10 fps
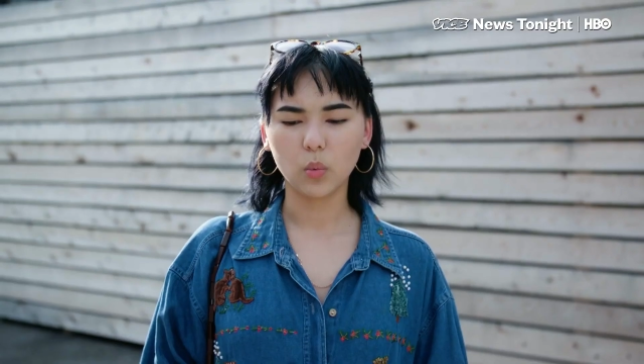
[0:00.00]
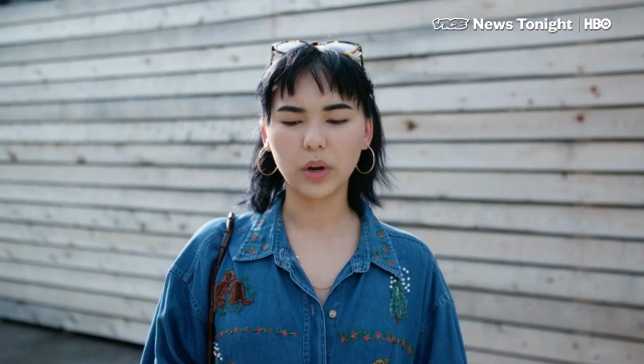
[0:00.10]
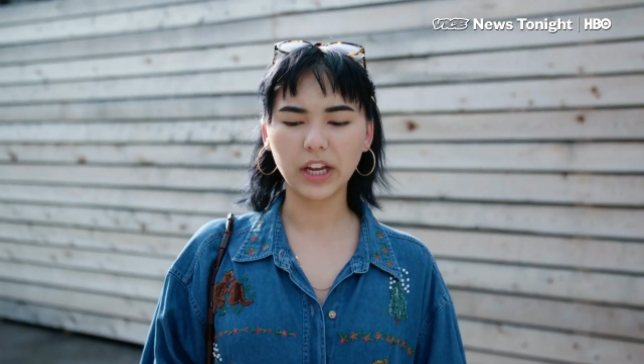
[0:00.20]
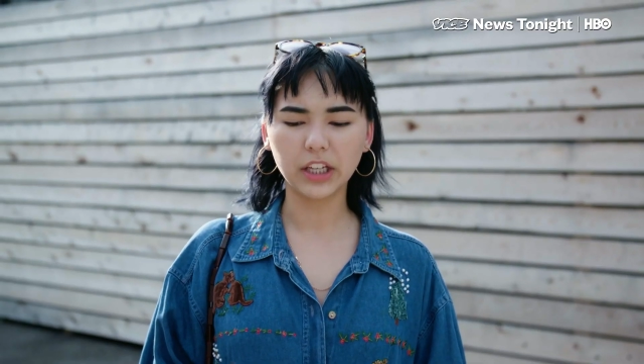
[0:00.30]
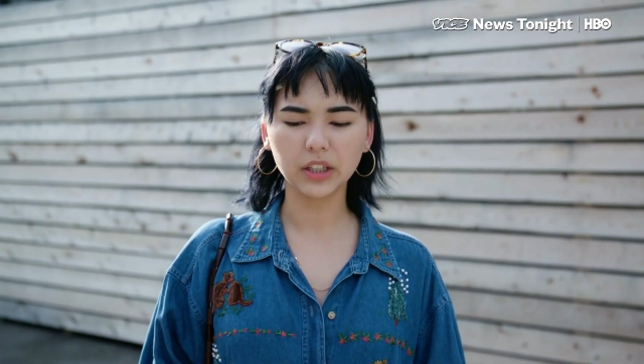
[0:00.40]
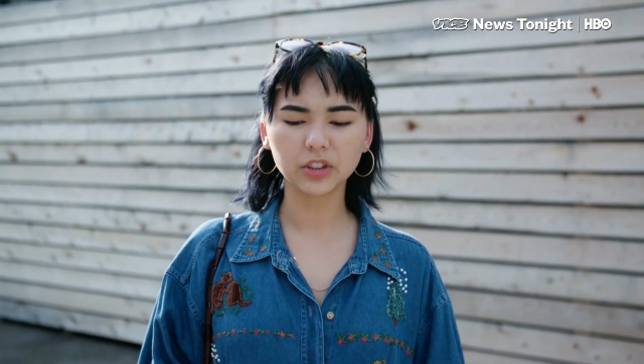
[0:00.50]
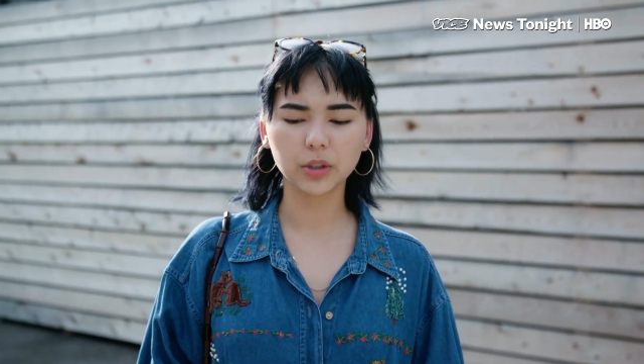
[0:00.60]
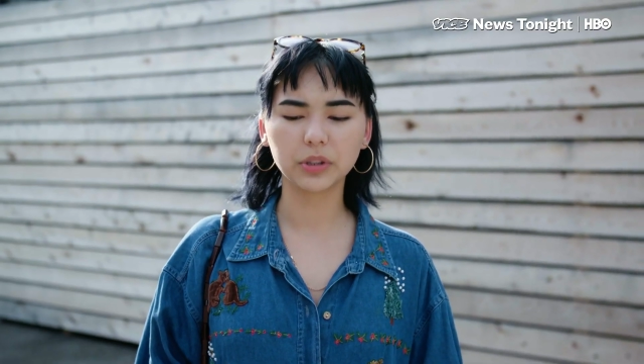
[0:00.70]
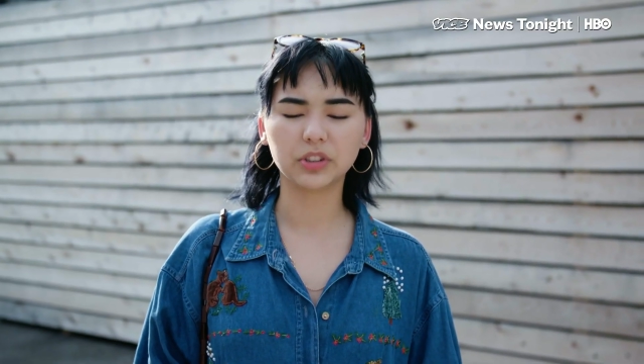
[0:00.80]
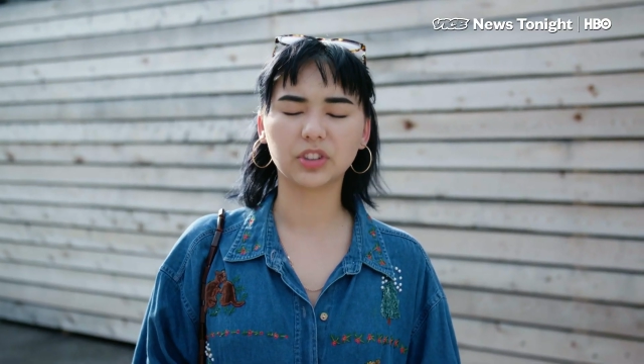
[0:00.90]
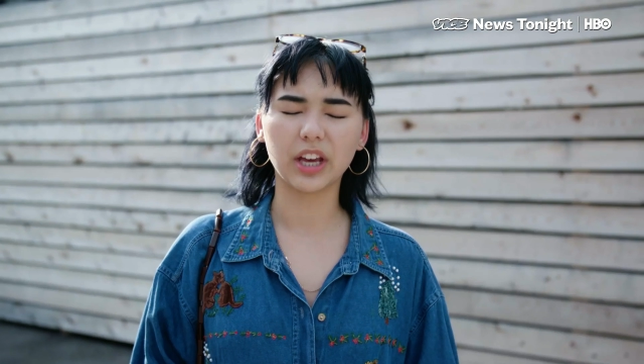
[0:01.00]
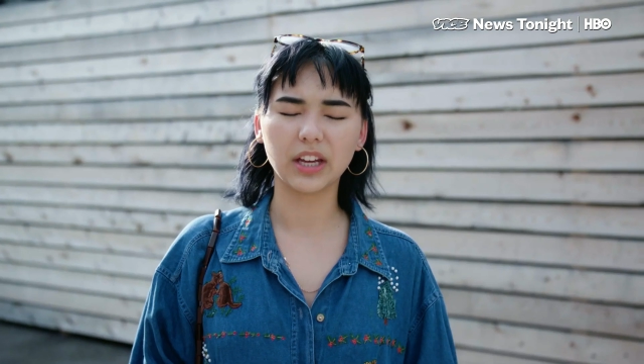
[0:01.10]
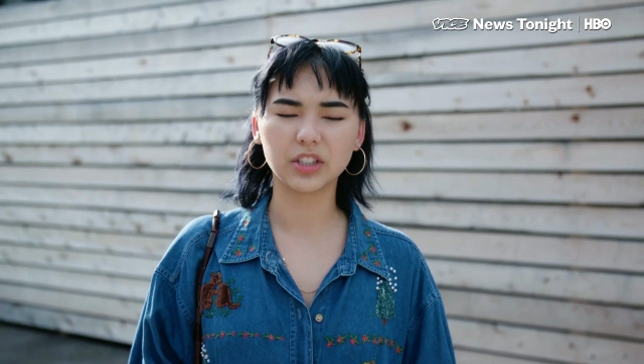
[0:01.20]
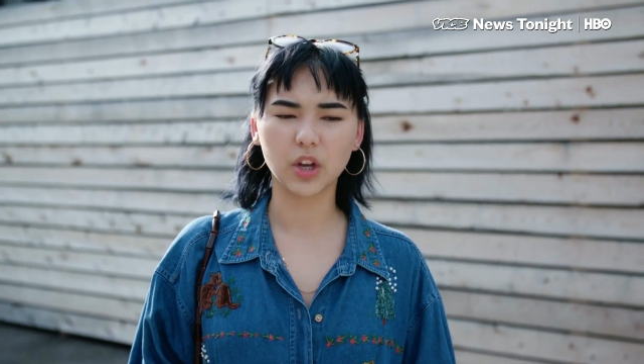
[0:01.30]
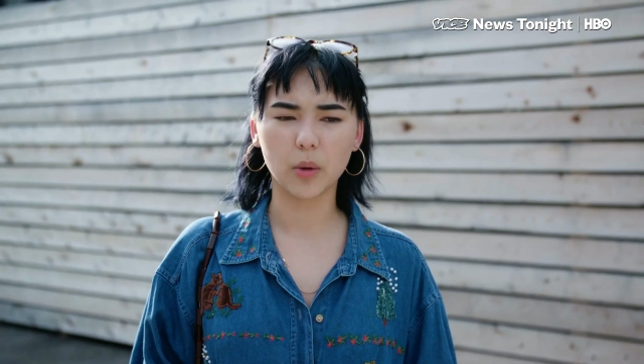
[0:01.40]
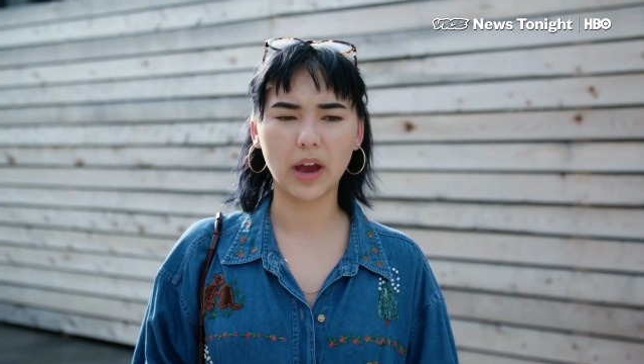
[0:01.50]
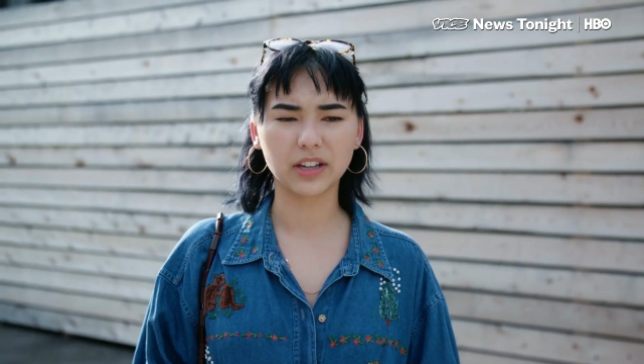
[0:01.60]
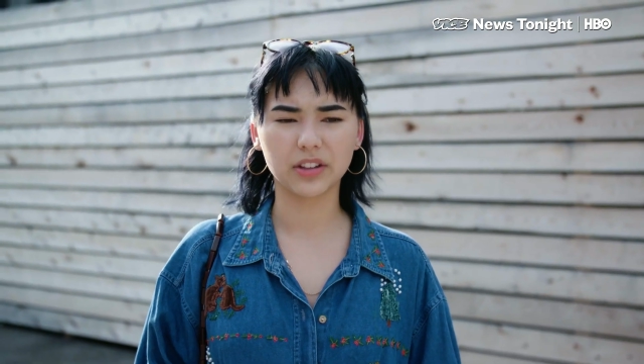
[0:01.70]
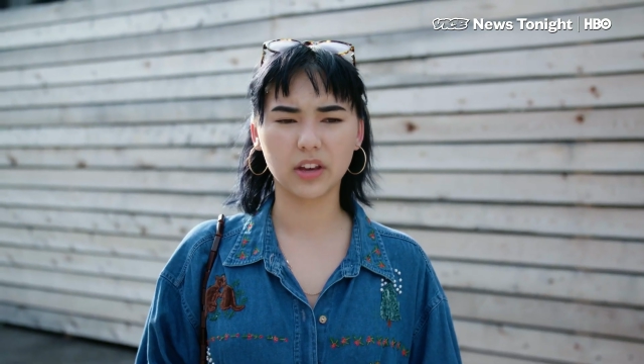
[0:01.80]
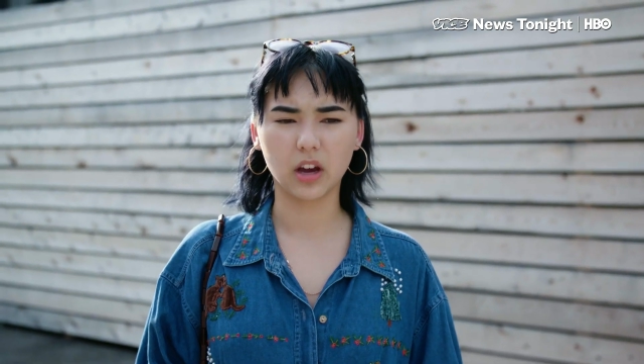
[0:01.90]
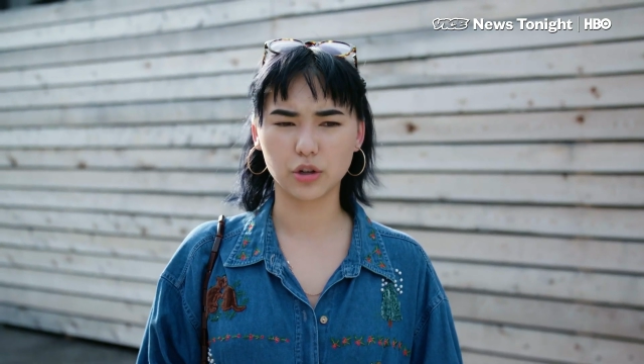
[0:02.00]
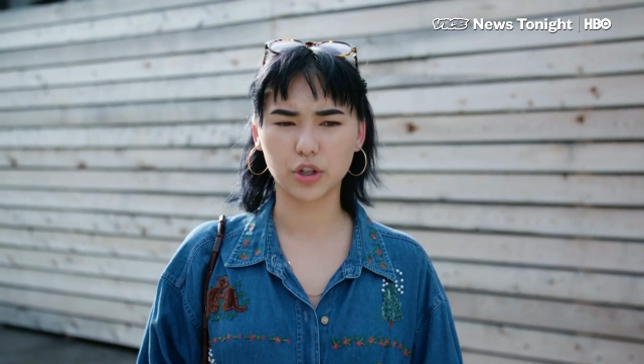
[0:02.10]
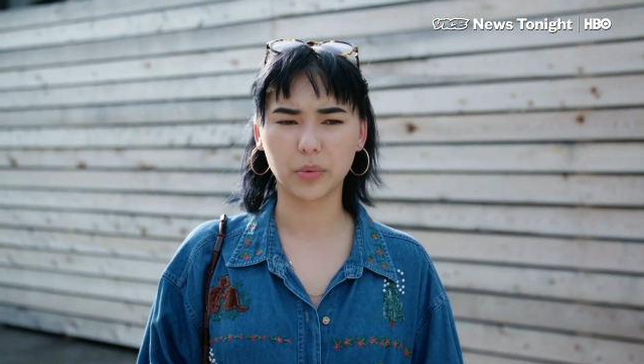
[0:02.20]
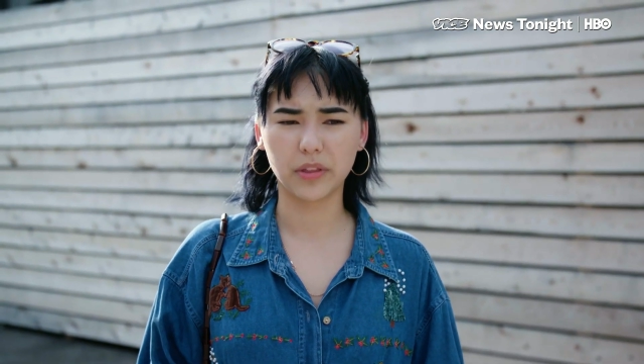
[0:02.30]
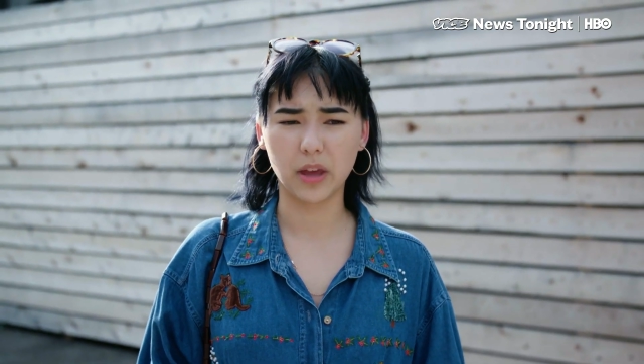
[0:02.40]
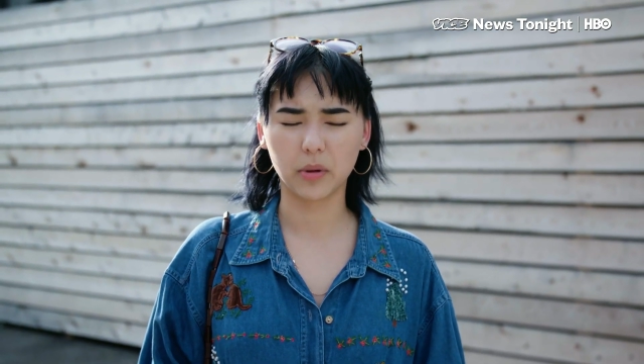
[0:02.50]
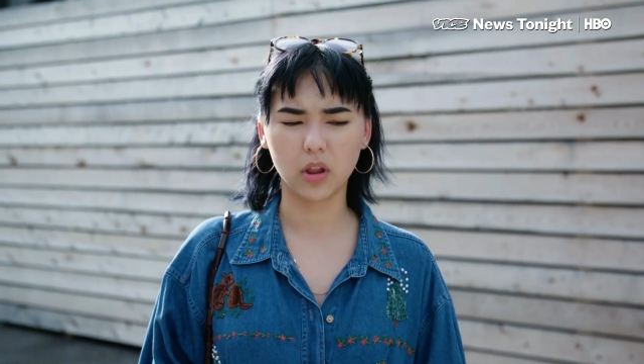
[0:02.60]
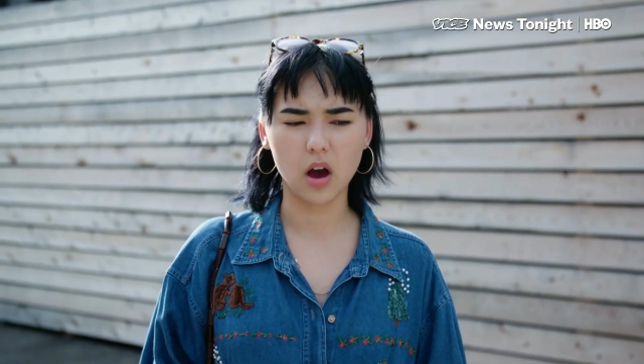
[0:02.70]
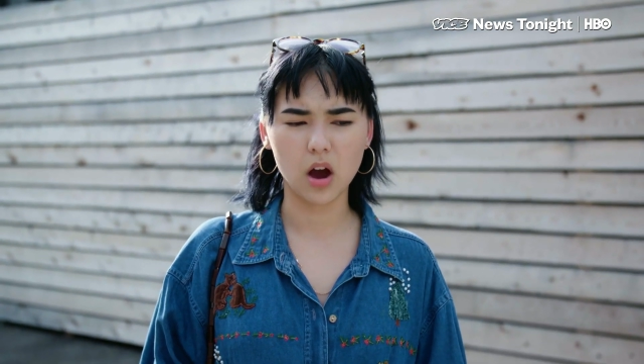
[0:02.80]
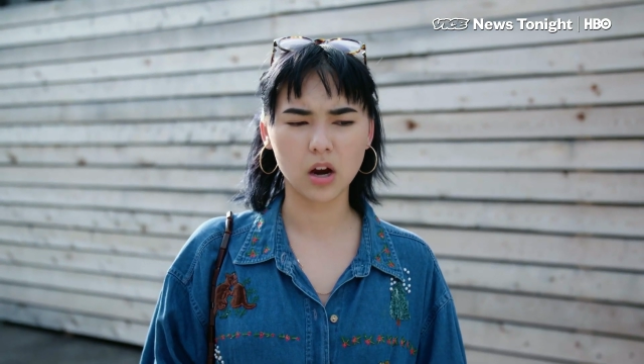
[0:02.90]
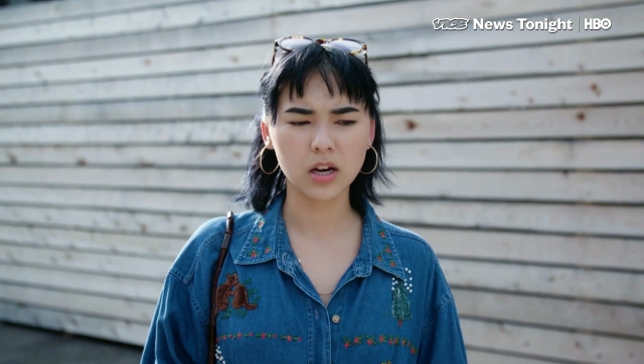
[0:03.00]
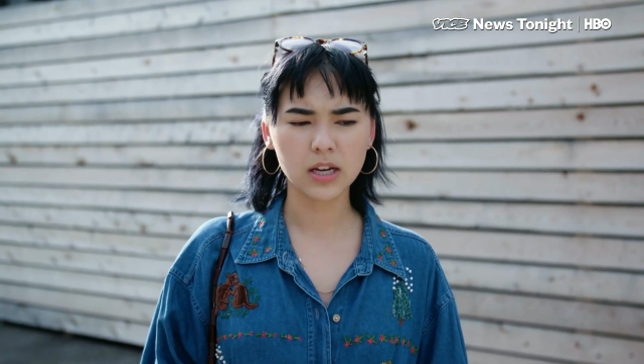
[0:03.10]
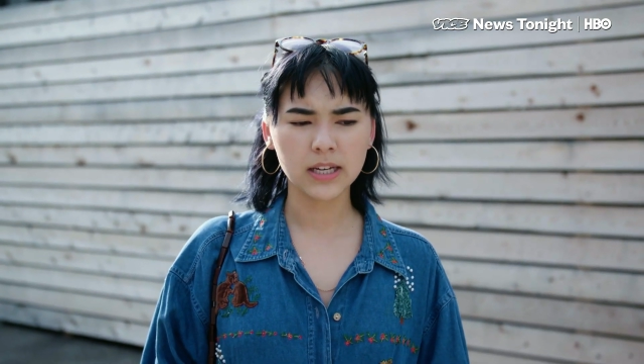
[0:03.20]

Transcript: When I hear someone say to go back to the country where they belong,